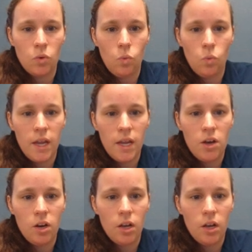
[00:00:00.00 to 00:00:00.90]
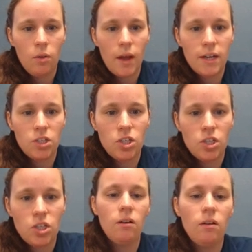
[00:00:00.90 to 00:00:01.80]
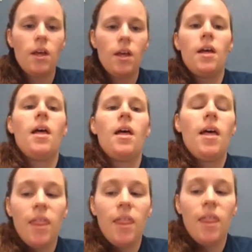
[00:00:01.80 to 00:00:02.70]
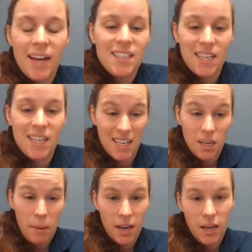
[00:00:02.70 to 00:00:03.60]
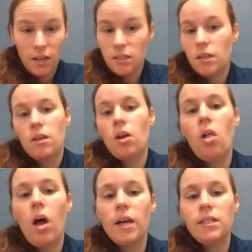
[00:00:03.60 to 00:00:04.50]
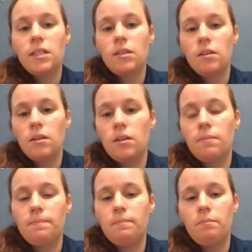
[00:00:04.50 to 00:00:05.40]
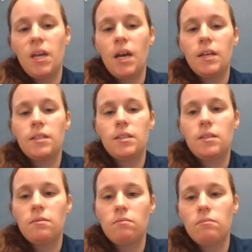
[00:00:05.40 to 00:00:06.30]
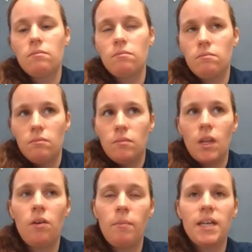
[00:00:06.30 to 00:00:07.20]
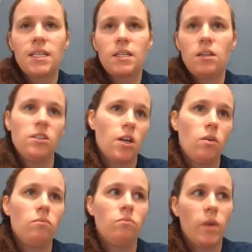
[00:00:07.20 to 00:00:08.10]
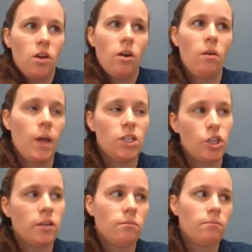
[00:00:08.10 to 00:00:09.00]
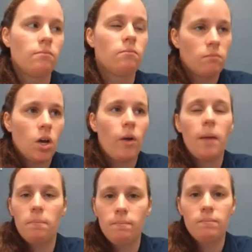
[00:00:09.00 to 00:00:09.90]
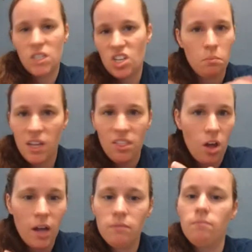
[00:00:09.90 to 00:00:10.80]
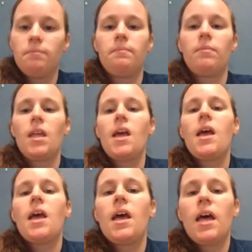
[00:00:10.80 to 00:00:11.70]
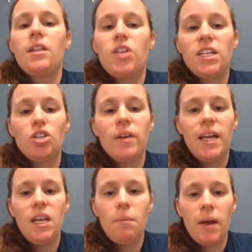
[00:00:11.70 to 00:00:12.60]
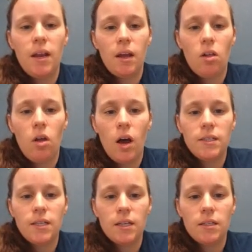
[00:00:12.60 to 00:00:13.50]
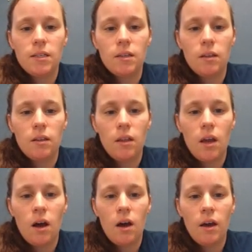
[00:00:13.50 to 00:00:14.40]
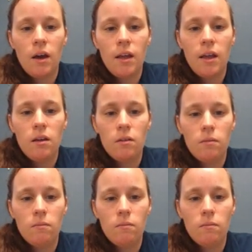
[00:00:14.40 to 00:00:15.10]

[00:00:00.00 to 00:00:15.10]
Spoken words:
we couldn't go last year. That is an independent clause because it would make sense on its own. We couldn't go last year. Okay, it's a complete thought. So that's your independent clause. That's the I.